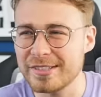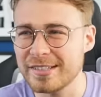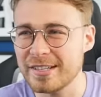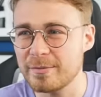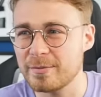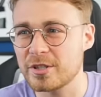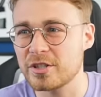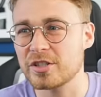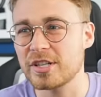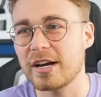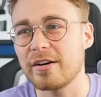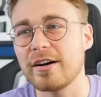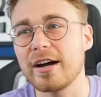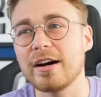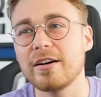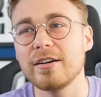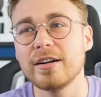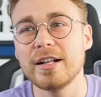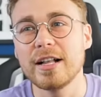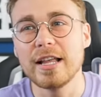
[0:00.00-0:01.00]
Let's give them a shout
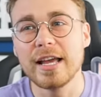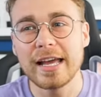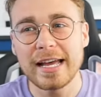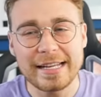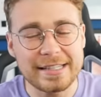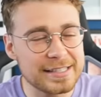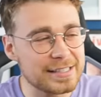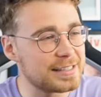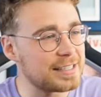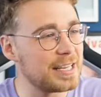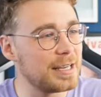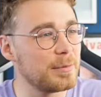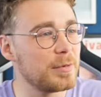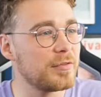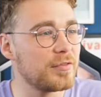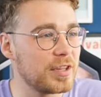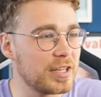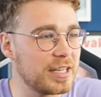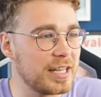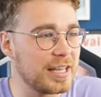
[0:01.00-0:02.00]
out. It's a team
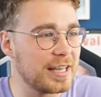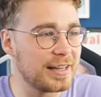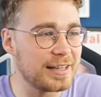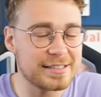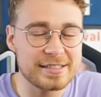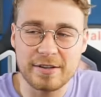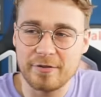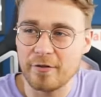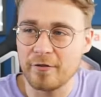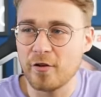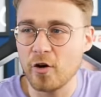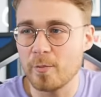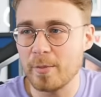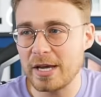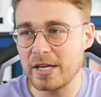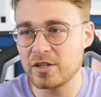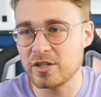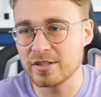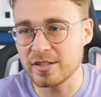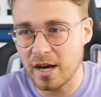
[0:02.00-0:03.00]
of the year. There's different
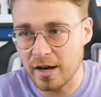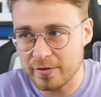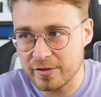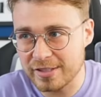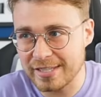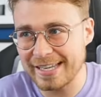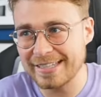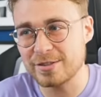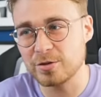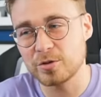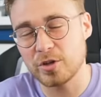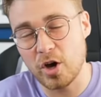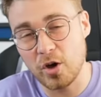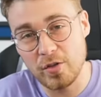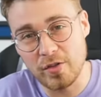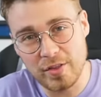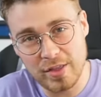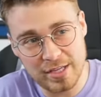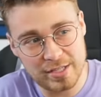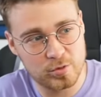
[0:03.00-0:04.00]
formations. I've settled
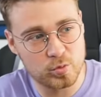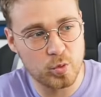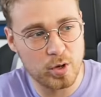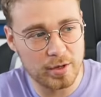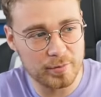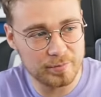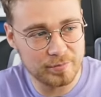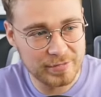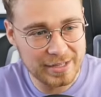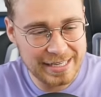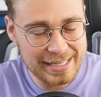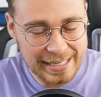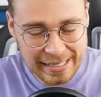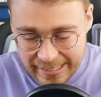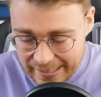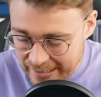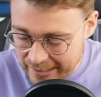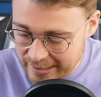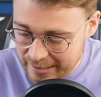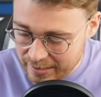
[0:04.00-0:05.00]
on this one.
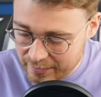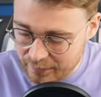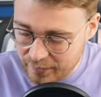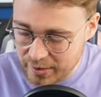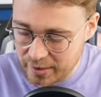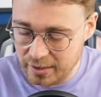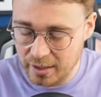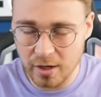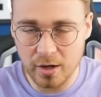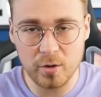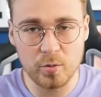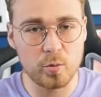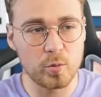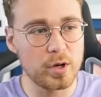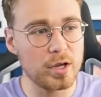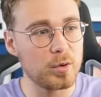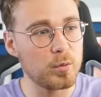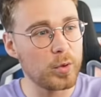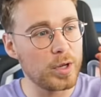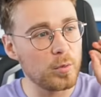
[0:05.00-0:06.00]
In this video,
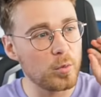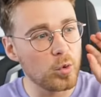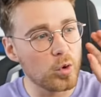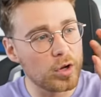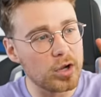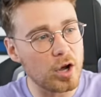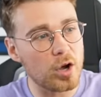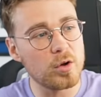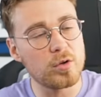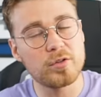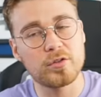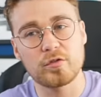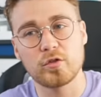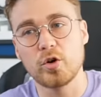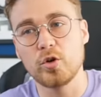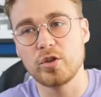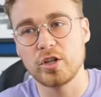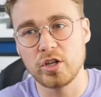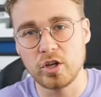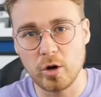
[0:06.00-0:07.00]
we will go
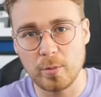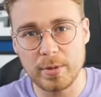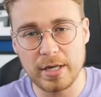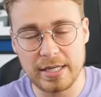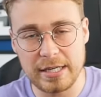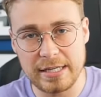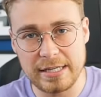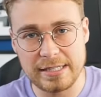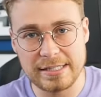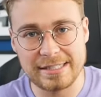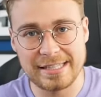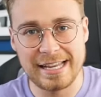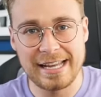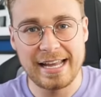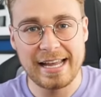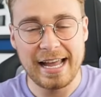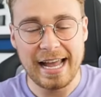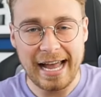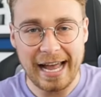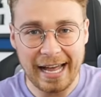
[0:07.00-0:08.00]
through the nominees
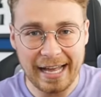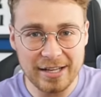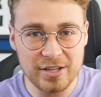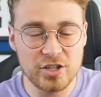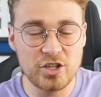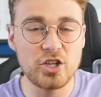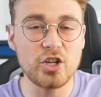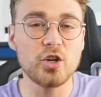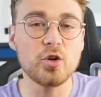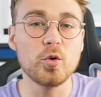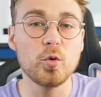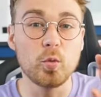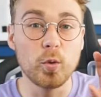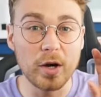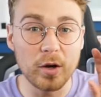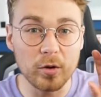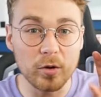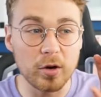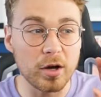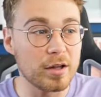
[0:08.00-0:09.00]
and you
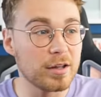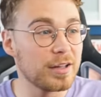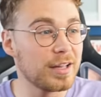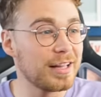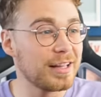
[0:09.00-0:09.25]
will